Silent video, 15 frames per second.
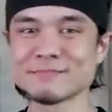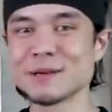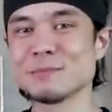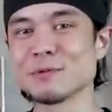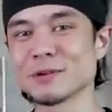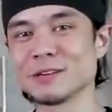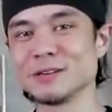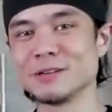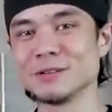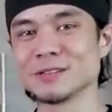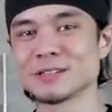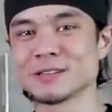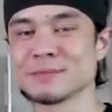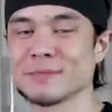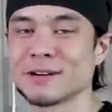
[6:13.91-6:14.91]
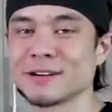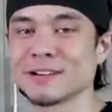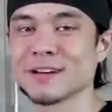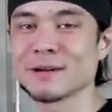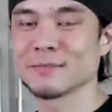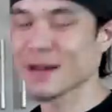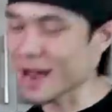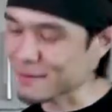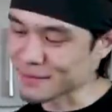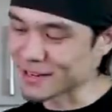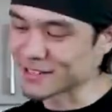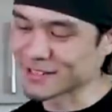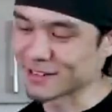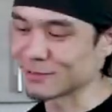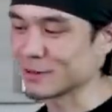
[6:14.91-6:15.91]
people could do this in a better time. I'm
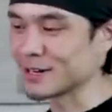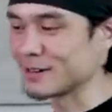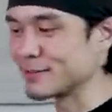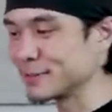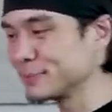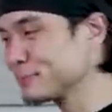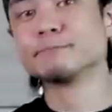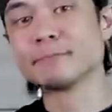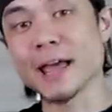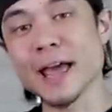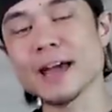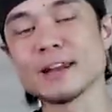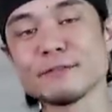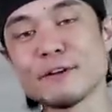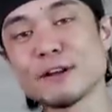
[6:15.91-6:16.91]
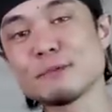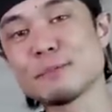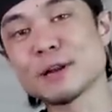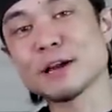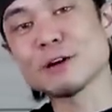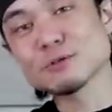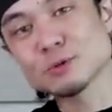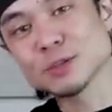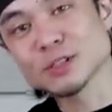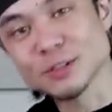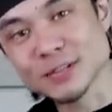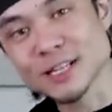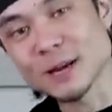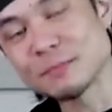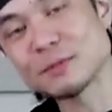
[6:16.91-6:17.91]
not sure, whatever. And if anybody else wants to
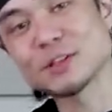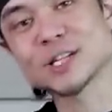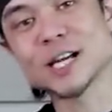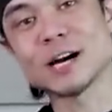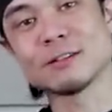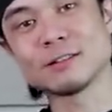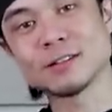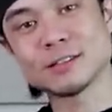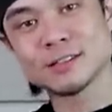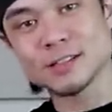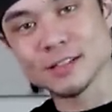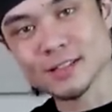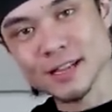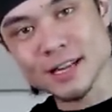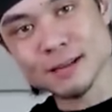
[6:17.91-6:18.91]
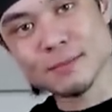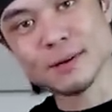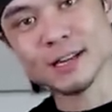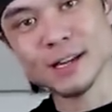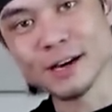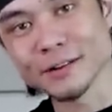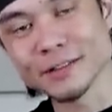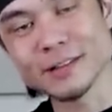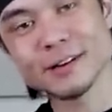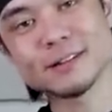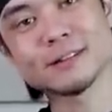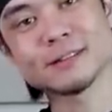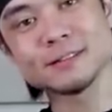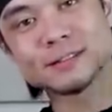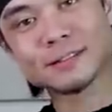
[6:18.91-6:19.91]
attempt this challenge, just anybody out
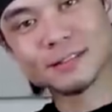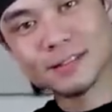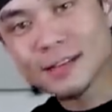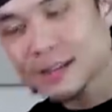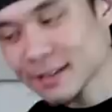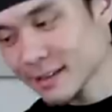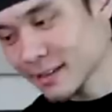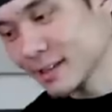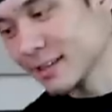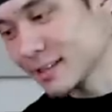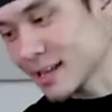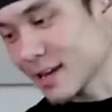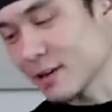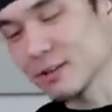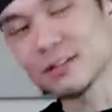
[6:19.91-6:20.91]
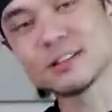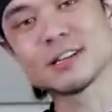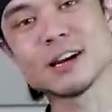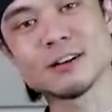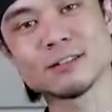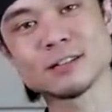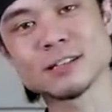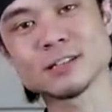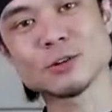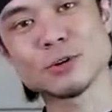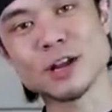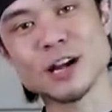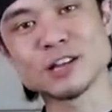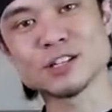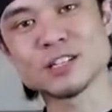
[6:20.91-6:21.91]
there, it's a healthy challenge. It has
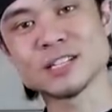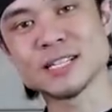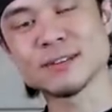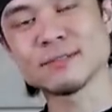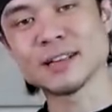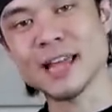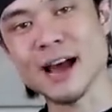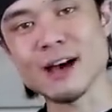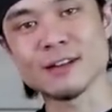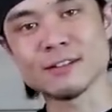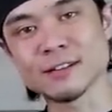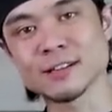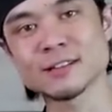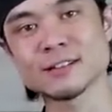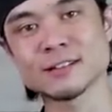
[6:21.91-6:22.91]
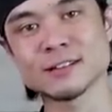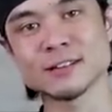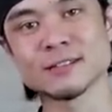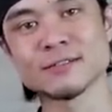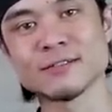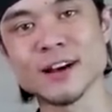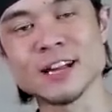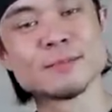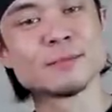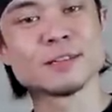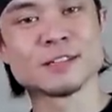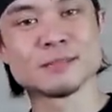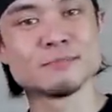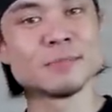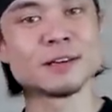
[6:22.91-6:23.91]
only 170 calories of
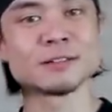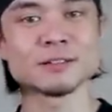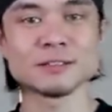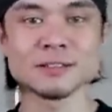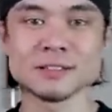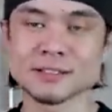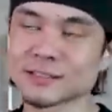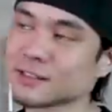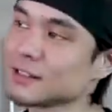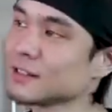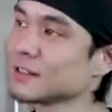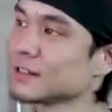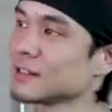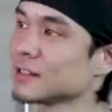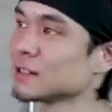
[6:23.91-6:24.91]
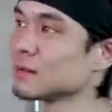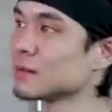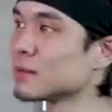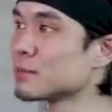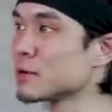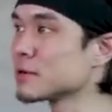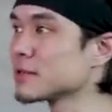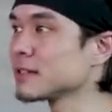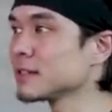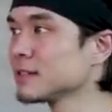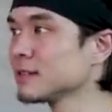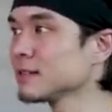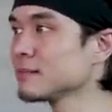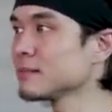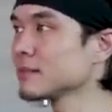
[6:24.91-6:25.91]
vitamins and minerals, a little bit of protein,
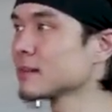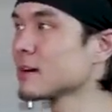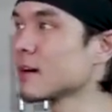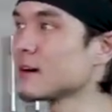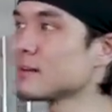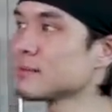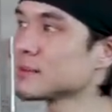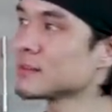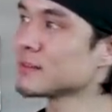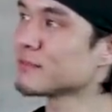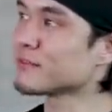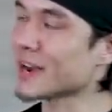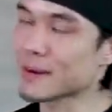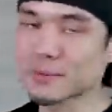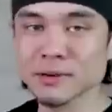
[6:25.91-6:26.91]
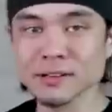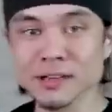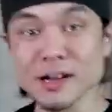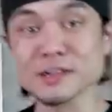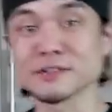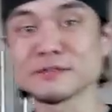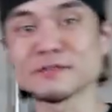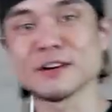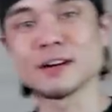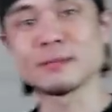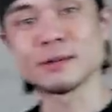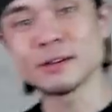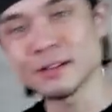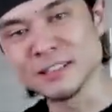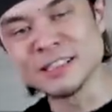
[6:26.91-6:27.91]
carbs, fiber, lots of
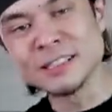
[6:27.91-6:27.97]
fiber.